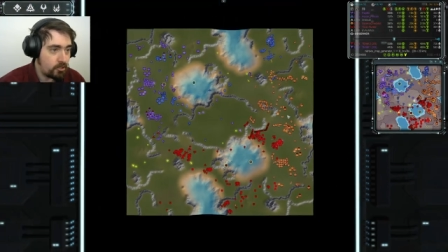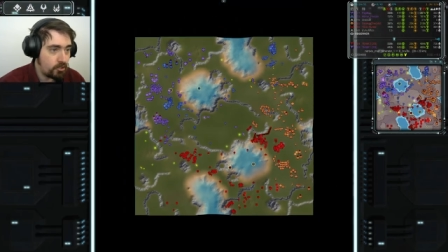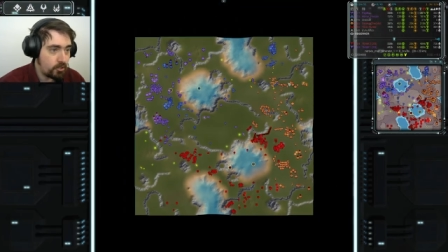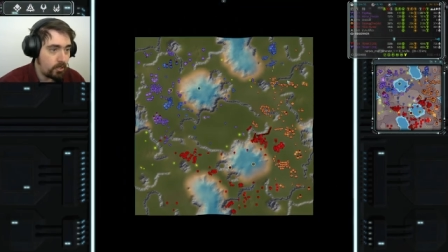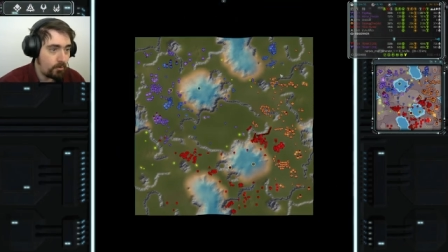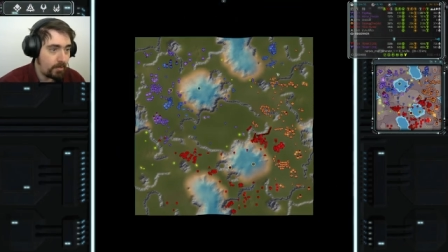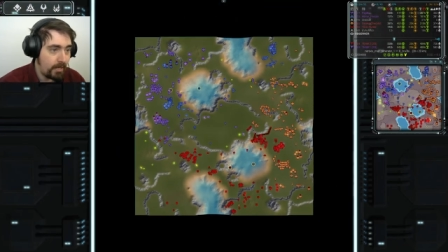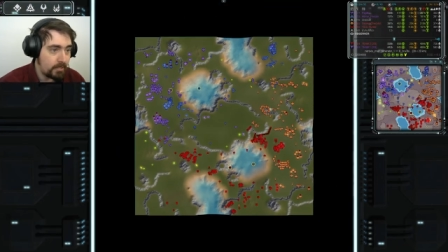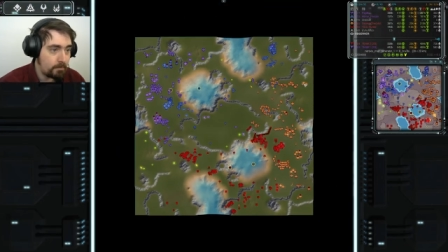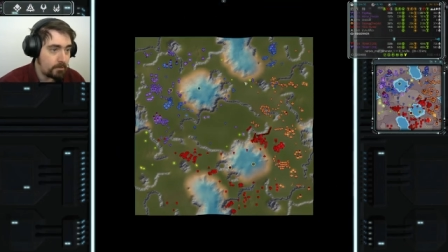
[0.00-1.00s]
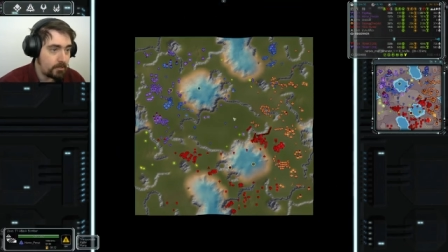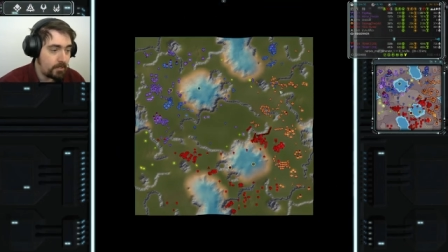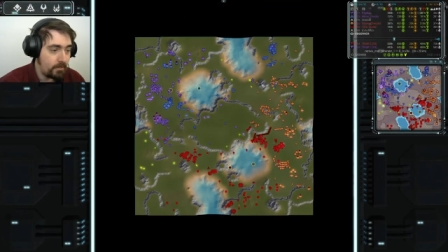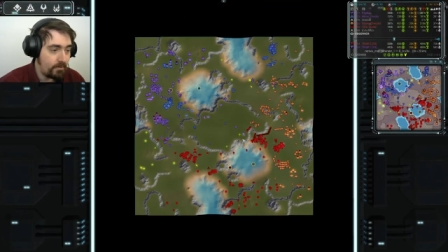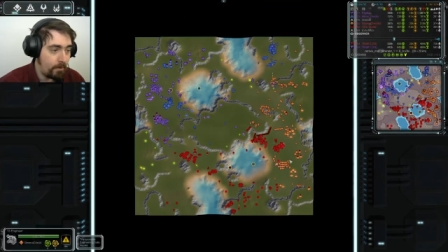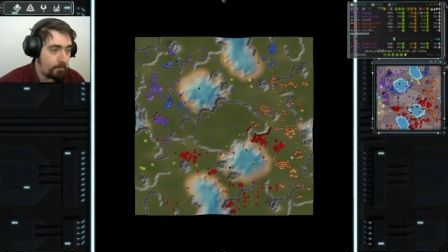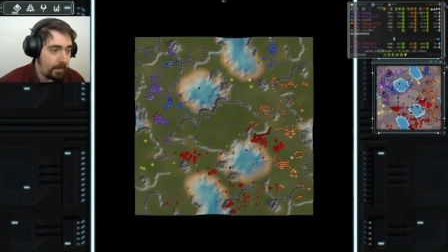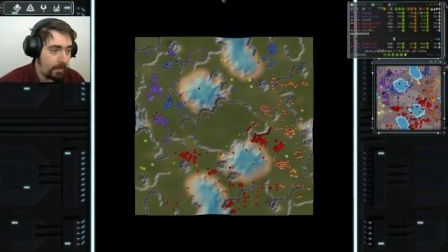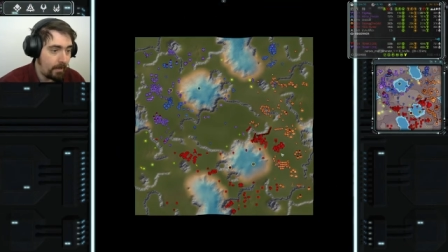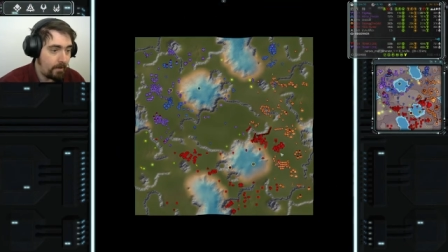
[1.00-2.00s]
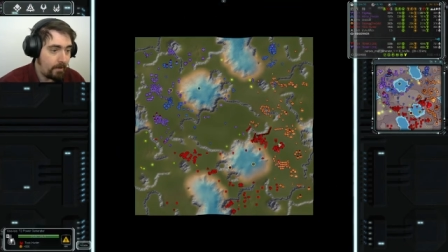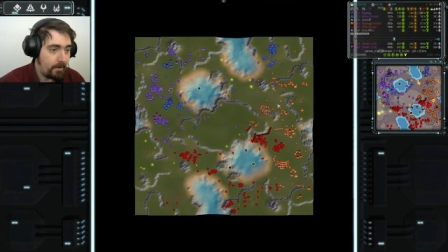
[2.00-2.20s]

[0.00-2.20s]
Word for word: should go and help Geneva up here.